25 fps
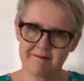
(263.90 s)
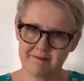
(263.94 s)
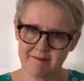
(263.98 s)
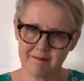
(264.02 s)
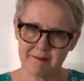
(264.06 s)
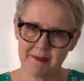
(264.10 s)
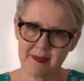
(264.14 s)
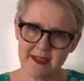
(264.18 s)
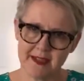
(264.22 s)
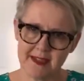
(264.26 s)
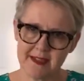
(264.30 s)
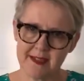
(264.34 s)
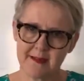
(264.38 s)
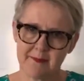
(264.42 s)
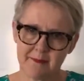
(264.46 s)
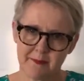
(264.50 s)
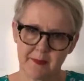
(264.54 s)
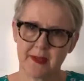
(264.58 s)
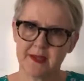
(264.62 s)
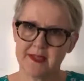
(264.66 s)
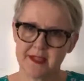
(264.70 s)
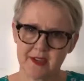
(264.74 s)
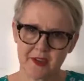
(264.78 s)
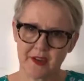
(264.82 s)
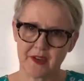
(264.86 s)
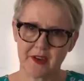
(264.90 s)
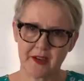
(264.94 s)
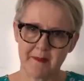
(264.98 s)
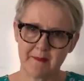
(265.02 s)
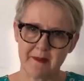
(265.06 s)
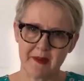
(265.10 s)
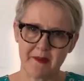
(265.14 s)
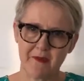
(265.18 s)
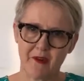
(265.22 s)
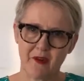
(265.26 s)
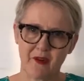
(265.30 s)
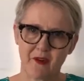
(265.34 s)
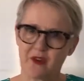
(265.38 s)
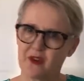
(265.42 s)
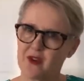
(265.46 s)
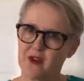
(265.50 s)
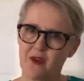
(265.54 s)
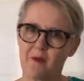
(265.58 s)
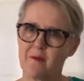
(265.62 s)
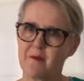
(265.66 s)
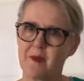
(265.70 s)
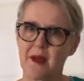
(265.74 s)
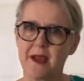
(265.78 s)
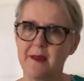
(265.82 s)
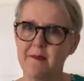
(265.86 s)
please don't get me wrong. Your
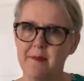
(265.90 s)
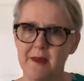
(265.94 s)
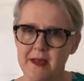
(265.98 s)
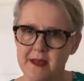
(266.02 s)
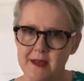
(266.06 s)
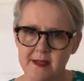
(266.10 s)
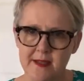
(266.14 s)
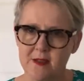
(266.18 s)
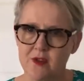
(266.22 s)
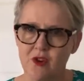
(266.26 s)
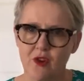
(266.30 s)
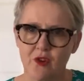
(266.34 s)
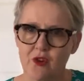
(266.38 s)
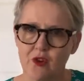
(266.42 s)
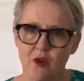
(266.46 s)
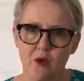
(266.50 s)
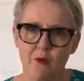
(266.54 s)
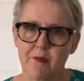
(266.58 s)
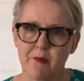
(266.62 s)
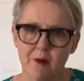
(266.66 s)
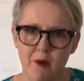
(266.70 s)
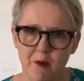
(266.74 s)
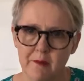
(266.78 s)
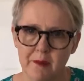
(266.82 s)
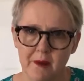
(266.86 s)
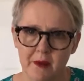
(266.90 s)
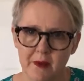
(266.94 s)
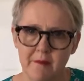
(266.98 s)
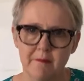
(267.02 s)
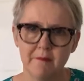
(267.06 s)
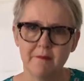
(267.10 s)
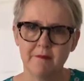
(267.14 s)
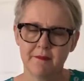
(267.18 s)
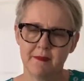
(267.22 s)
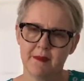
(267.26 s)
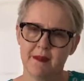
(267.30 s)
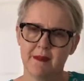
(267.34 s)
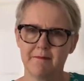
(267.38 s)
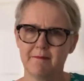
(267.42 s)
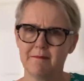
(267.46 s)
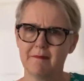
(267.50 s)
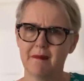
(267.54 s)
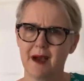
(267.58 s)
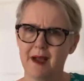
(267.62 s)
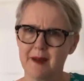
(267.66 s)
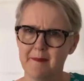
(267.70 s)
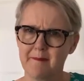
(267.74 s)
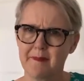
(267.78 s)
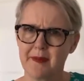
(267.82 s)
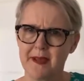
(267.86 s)
baby is not your problem.
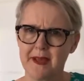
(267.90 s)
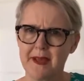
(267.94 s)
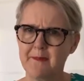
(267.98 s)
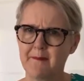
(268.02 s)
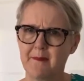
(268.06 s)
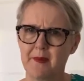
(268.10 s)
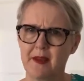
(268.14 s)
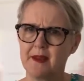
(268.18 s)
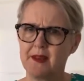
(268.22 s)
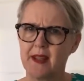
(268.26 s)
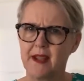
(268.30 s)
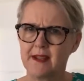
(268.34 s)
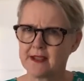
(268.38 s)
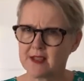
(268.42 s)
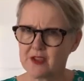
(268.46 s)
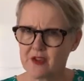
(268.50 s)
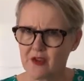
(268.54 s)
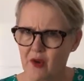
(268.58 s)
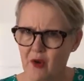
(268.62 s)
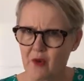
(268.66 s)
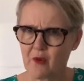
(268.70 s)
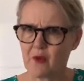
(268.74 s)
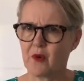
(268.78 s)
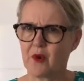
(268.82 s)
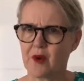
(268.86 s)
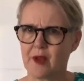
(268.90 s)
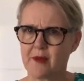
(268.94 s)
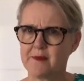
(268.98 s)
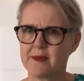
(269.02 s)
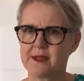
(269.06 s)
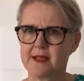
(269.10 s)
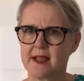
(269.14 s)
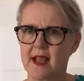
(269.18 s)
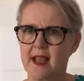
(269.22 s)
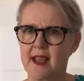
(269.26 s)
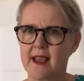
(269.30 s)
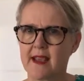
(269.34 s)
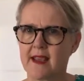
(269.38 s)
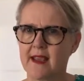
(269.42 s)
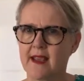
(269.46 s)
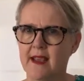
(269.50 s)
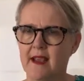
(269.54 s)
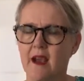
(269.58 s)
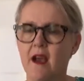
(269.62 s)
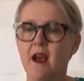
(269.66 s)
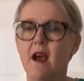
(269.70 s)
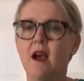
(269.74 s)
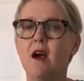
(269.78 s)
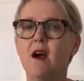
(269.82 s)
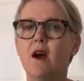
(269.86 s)
Might be, but that's not what I'm saying
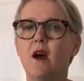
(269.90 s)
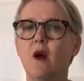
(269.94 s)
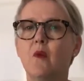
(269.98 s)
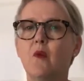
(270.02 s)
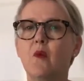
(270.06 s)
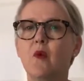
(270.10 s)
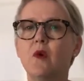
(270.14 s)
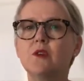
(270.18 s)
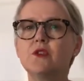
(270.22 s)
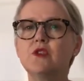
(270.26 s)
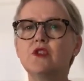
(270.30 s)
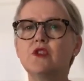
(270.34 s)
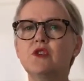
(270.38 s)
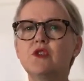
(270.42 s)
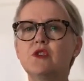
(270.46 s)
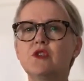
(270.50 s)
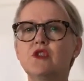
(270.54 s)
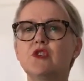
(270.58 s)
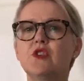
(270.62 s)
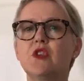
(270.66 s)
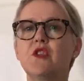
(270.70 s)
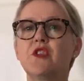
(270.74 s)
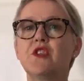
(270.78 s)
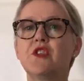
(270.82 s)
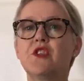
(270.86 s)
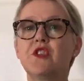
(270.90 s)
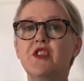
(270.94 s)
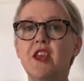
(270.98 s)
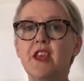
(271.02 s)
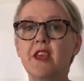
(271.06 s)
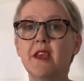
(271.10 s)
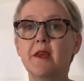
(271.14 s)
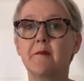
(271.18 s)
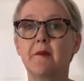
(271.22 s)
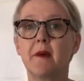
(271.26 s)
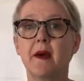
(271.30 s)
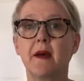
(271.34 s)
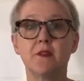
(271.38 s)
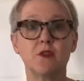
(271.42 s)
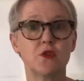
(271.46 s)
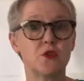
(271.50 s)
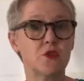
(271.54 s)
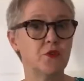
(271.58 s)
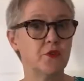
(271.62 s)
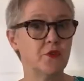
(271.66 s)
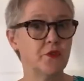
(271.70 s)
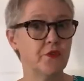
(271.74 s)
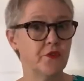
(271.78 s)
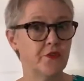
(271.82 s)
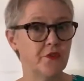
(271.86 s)
here. I want you to think about,
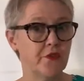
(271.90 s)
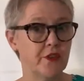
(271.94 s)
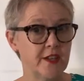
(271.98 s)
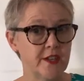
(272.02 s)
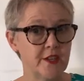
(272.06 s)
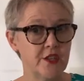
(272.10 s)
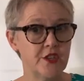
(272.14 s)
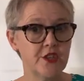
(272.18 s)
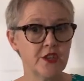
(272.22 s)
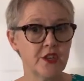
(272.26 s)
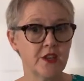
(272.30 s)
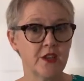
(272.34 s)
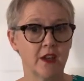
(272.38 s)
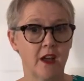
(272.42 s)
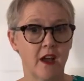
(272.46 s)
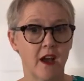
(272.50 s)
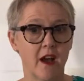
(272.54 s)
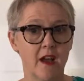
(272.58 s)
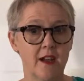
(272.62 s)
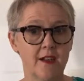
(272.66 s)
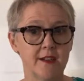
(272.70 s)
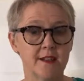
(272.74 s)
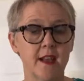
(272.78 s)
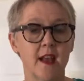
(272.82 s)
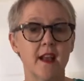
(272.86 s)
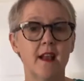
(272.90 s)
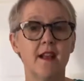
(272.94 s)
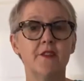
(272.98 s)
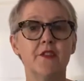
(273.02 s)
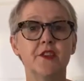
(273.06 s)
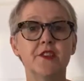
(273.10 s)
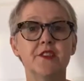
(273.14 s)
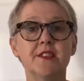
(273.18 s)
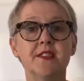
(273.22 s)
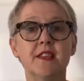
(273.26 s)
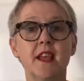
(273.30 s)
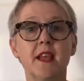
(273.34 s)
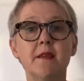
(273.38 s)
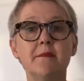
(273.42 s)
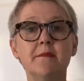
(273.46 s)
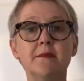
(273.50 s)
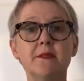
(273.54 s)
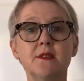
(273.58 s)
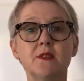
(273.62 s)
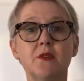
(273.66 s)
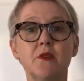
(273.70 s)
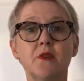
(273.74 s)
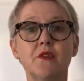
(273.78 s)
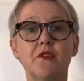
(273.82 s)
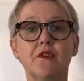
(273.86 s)
to visualize the same
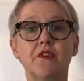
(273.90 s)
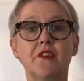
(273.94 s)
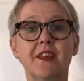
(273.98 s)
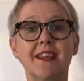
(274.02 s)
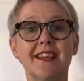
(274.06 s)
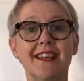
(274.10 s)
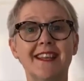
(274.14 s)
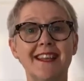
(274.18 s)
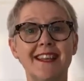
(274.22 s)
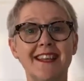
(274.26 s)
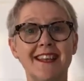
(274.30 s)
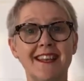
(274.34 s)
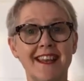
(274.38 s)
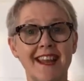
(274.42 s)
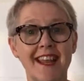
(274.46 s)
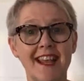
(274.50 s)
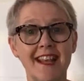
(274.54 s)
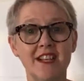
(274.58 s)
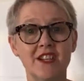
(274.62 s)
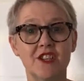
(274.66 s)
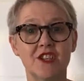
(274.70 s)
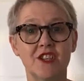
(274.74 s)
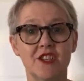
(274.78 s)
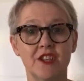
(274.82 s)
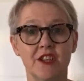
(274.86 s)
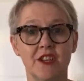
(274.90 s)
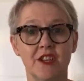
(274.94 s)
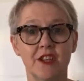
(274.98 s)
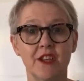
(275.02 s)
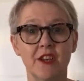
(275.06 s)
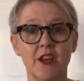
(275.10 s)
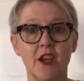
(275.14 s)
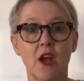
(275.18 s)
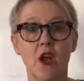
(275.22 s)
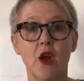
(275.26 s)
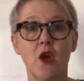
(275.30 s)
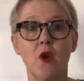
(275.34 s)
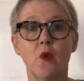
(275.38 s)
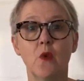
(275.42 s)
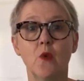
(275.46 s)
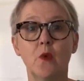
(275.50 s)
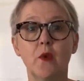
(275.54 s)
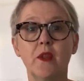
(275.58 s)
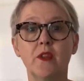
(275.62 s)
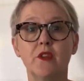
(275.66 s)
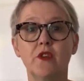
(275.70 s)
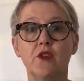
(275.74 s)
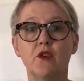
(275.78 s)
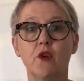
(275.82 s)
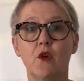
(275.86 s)
sort of connection
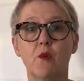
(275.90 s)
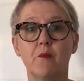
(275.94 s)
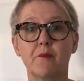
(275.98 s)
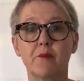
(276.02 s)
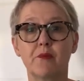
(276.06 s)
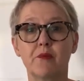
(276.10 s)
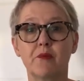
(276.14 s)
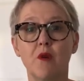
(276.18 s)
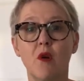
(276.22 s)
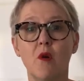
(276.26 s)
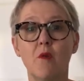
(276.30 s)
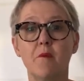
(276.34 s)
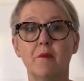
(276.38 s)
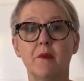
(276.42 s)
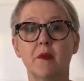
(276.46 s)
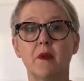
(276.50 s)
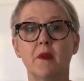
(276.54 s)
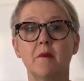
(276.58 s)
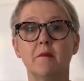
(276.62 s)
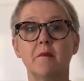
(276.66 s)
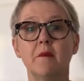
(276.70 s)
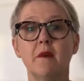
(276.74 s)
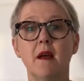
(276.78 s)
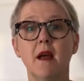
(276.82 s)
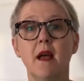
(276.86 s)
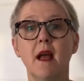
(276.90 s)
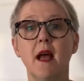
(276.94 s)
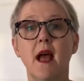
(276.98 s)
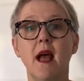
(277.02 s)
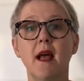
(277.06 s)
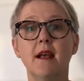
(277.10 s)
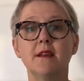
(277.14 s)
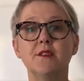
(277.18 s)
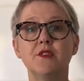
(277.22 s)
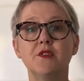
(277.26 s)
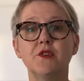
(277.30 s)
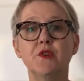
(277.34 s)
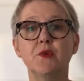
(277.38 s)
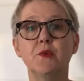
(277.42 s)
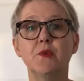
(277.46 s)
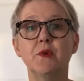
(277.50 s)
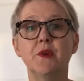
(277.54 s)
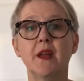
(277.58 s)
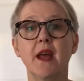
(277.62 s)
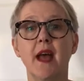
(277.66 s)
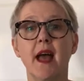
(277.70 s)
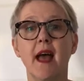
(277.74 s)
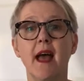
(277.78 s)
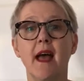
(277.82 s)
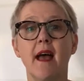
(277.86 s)
with your problem as you would
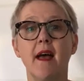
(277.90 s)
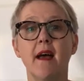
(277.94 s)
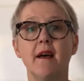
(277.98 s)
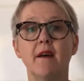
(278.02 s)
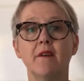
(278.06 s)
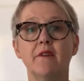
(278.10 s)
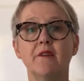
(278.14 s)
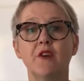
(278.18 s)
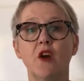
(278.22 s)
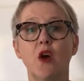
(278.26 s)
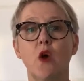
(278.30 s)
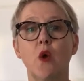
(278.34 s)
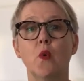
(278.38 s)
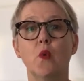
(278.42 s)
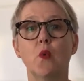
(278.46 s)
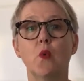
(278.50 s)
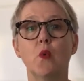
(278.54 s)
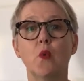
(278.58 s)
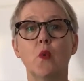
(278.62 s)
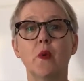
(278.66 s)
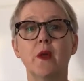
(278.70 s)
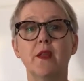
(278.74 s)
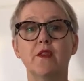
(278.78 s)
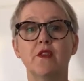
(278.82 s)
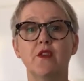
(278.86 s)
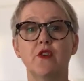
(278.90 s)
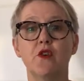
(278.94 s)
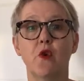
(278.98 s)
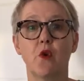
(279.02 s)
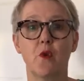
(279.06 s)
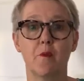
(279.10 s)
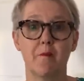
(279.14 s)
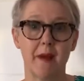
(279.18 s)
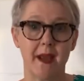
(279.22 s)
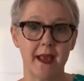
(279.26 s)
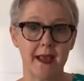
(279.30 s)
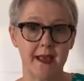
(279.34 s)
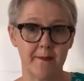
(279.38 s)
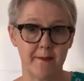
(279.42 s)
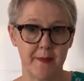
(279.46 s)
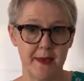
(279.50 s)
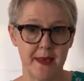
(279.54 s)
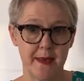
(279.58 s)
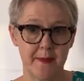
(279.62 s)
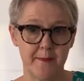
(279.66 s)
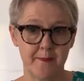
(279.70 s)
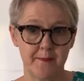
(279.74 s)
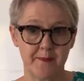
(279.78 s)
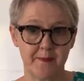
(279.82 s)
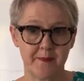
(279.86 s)
have with your
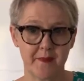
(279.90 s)
baby.